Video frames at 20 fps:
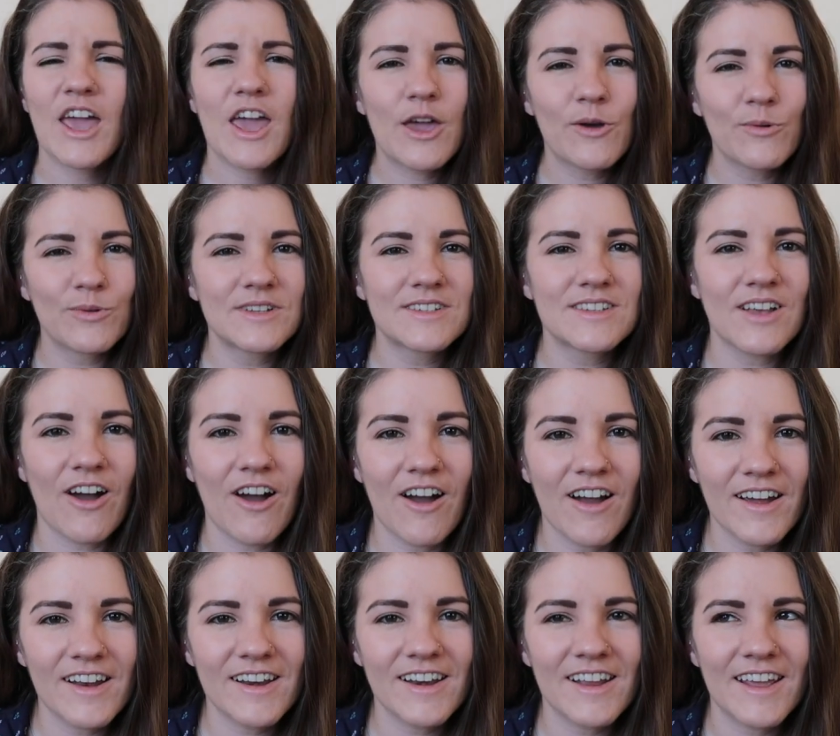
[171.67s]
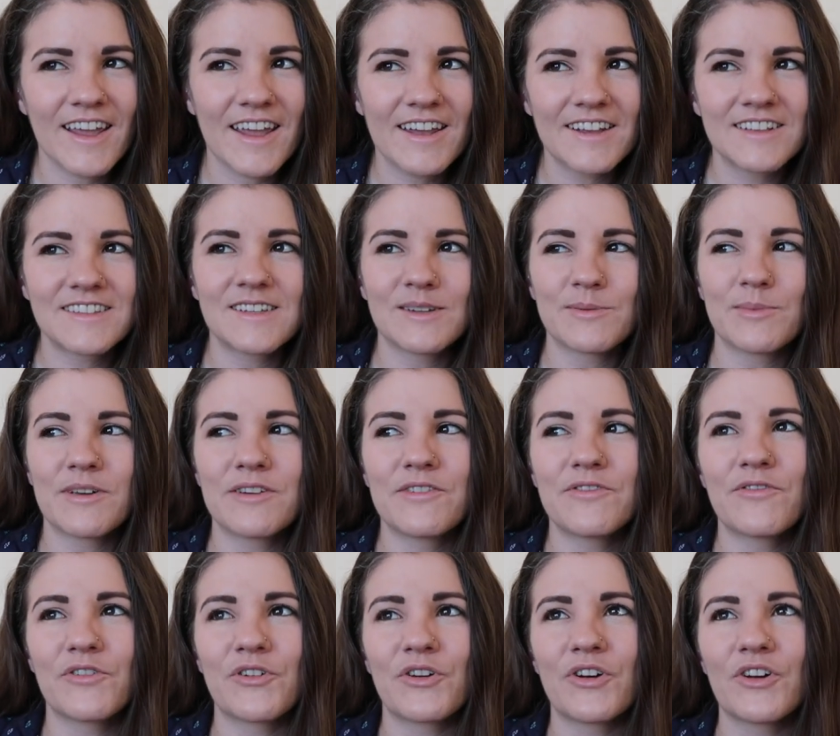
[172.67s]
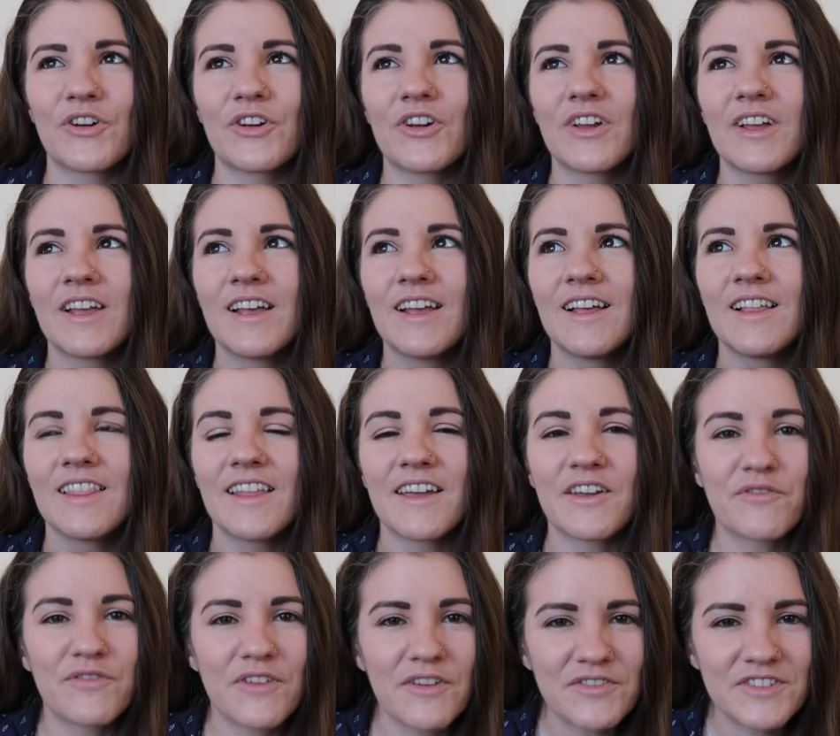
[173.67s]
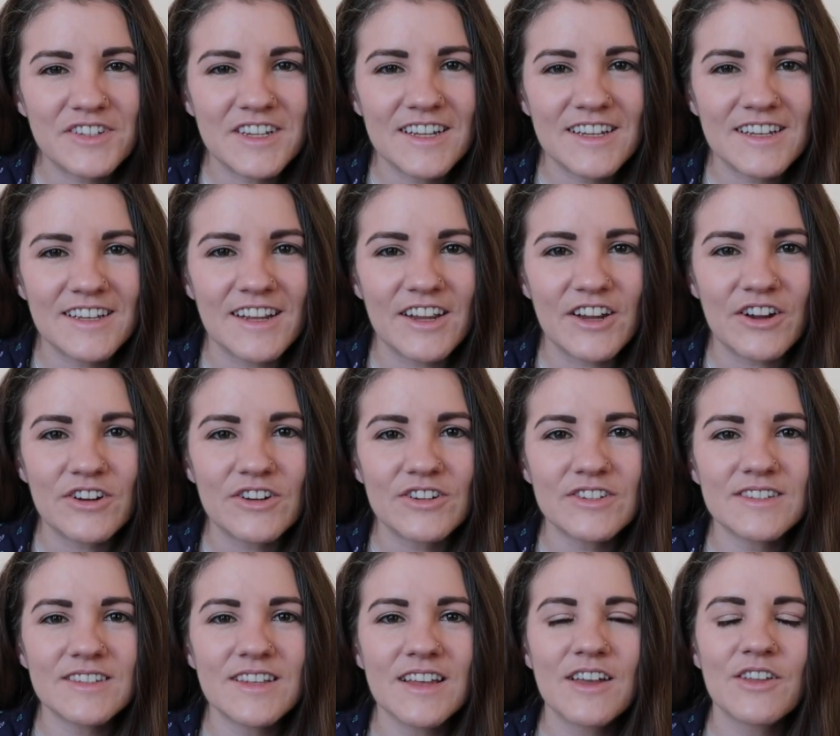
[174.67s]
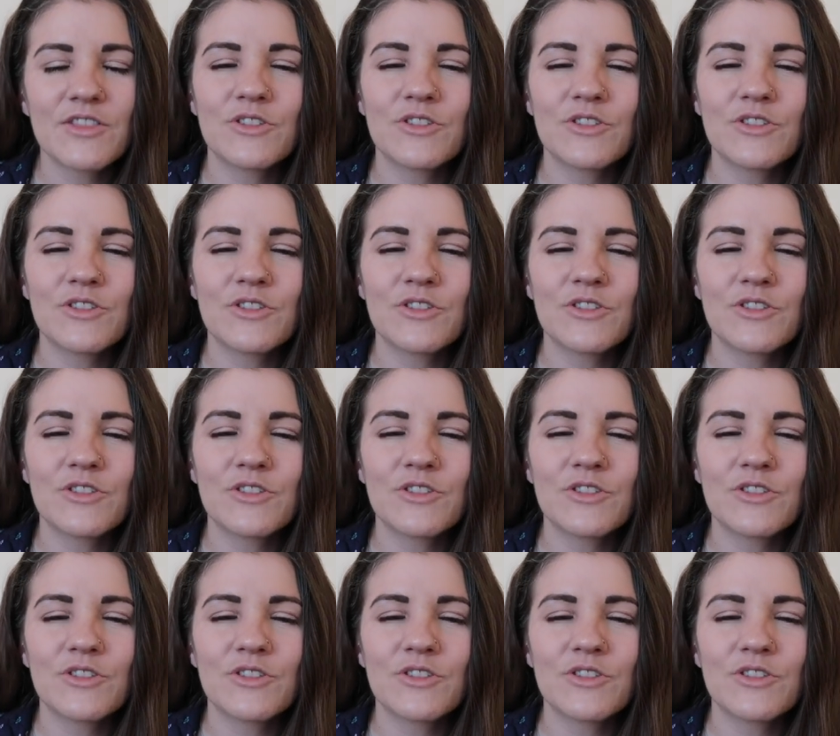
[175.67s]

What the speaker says: it was on eitb for like 15 years.